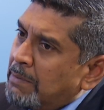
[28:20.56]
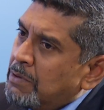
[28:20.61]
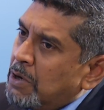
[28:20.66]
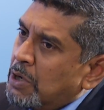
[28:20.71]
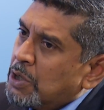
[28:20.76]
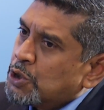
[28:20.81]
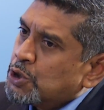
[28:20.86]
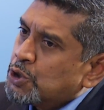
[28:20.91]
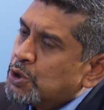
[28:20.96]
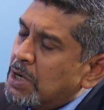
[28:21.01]

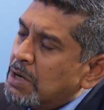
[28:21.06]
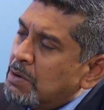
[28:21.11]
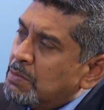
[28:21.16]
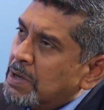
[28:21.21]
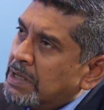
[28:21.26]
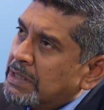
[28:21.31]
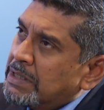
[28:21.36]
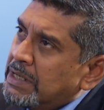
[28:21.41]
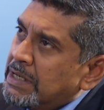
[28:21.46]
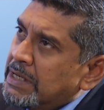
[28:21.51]
not sure
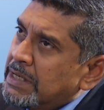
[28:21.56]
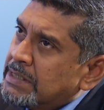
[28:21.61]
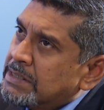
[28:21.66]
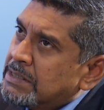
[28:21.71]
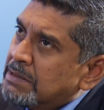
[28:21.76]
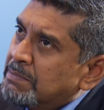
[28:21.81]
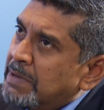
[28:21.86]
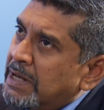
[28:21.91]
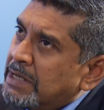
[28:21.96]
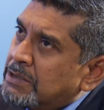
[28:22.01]
whether
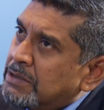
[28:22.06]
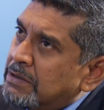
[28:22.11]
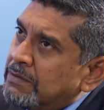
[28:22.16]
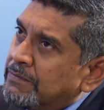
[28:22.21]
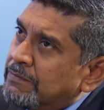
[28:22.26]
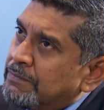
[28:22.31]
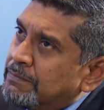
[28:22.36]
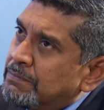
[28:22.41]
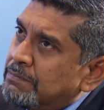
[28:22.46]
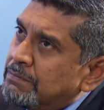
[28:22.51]
it's a matter
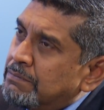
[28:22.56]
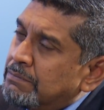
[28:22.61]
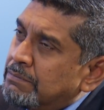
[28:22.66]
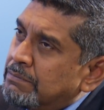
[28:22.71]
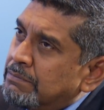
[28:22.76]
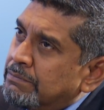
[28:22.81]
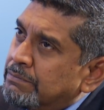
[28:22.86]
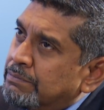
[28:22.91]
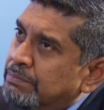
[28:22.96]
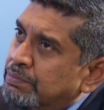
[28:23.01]
of
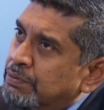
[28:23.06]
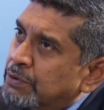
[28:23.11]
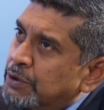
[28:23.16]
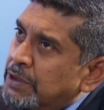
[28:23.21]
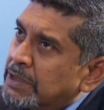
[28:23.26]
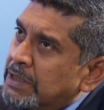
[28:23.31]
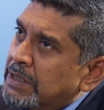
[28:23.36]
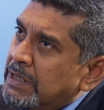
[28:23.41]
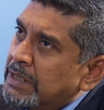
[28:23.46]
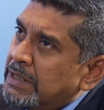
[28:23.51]

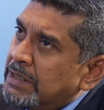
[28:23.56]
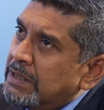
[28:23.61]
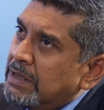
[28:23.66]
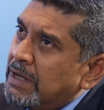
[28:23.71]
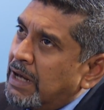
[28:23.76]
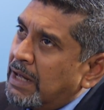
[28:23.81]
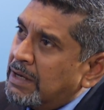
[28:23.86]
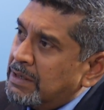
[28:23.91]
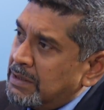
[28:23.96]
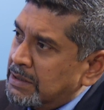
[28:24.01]
putting it
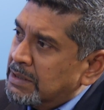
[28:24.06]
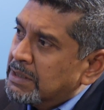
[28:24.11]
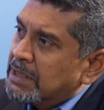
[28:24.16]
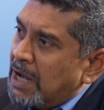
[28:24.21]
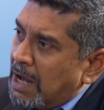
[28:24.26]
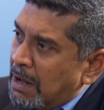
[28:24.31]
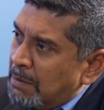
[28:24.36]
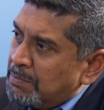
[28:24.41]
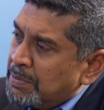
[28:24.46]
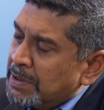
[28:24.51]
under the
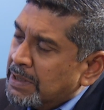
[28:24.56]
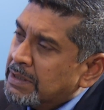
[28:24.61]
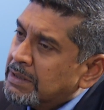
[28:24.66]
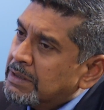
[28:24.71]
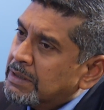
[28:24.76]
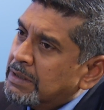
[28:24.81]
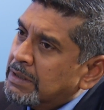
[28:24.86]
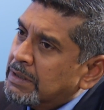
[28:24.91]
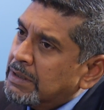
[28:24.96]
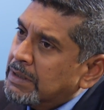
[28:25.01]
carpet
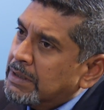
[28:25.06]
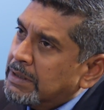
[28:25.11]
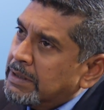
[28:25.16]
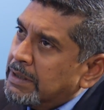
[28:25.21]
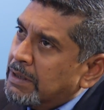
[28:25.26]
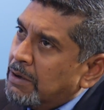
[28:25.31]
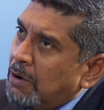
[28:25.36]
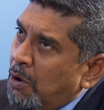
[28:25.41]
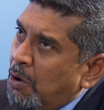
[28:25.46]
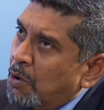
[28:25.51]

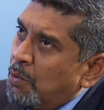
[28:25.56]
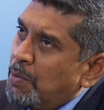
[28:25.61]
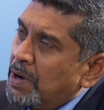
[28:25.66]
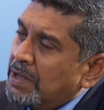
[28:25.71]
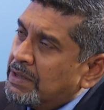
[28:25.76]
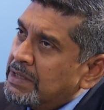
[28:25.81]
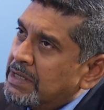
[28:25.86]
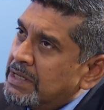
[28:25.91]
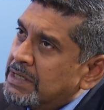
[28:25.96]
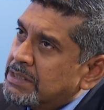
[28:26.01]
or
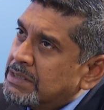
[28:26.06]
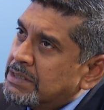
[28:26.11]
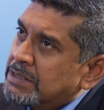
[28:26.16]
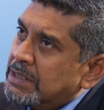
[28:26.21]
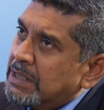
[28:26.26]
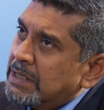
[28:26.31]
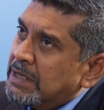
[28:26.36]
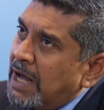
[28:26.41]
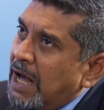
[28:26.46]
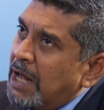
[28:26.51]
whether it's
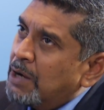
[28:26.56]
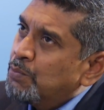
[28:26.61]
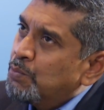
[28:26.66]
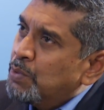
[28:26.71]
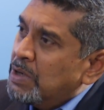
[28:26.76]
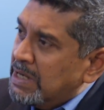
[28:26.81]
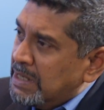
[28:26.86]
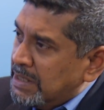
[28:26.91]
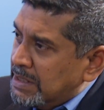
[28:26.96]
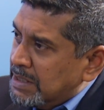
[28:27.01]
an
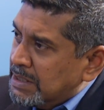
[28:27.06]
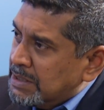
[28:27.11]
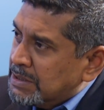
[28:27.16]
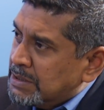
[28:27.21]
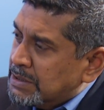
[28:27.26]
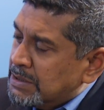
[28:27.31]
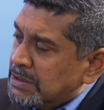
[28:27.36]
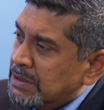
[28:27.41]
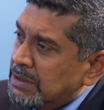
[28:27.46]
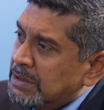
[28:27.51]

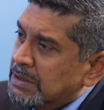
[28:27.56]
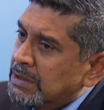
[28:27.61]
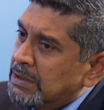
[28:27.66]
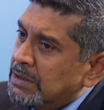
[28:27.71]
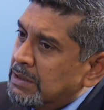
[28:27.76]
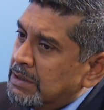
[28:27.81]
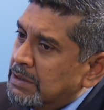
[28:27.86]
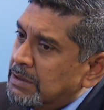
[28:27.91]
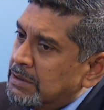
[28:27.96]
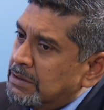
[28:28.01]
unwillingness
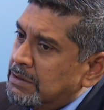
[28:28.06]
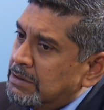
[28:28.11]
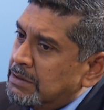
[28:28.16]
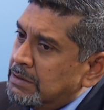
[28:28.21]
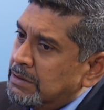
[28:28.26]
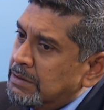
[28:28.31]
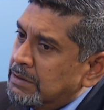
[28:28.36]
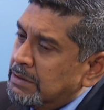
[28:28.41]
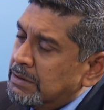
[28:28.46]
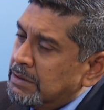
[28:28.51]

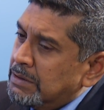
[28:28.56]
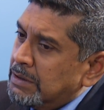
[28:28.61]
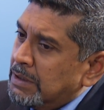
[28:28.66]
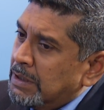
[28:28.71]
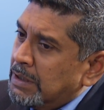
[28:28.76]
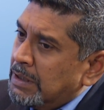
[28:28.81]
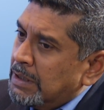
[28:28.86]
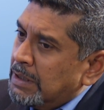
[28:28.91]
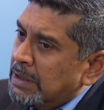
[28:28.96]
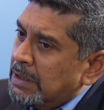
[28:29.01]

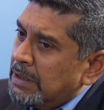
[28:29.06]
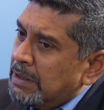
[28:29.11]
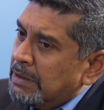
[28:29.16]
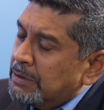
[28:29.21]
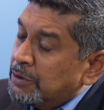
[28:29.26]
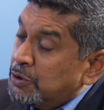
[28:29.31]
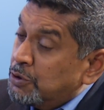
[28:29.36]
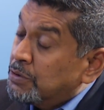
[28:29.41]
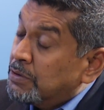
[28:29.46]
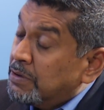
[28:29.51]

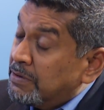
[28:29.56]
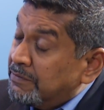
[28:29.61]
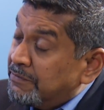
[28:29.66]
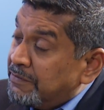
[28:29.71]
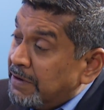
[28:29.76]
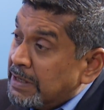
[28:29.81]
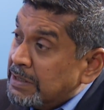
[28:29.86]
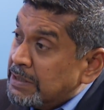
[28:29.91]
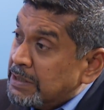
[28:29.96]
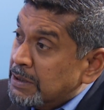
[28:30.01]
to
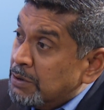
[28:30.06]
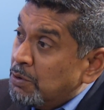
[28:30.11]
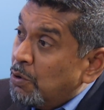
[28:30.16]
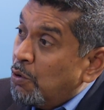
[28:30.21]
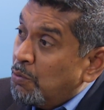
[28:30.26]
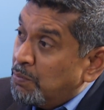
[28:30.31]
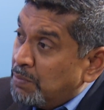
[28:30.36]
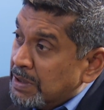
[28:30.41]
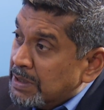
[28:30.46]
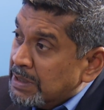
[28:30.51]
confront it
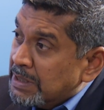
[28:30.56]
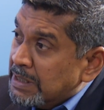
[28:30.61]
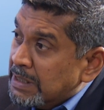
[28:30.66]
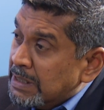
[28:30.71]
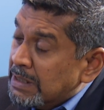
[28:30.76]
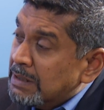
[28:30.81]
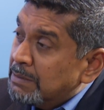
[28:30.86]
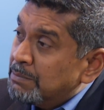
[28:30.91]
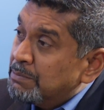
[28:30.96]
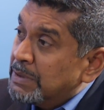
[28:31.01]

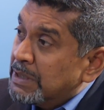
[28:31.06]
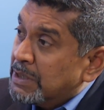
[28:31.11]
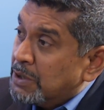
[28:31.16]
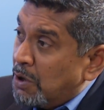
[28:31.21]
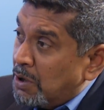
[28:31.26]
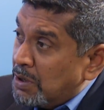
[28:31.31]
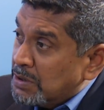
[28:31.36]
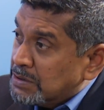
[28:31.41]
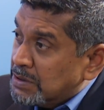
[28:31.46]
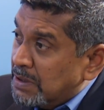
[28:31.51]
openly
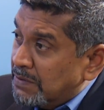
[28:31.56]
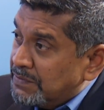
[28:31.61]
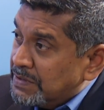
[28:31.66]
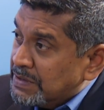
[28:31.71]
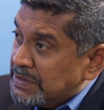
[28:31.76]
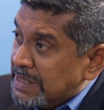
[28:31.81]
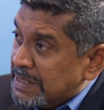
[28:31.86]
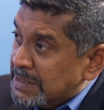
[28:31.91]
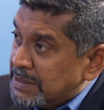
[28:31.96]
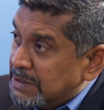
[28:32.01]
because of the
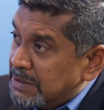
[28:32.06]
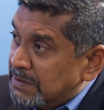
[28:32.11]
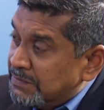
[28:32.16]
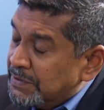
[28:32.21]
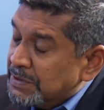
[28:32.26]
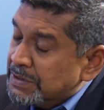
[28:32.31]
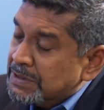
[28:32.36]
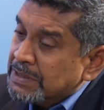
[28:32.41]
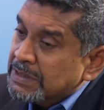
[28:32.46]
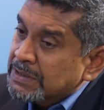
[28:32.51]

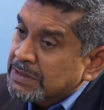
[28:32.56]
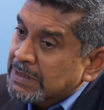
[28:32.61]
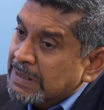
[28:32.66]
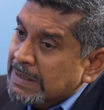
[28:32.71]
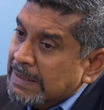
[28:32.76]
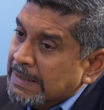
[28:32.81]
sensitivities.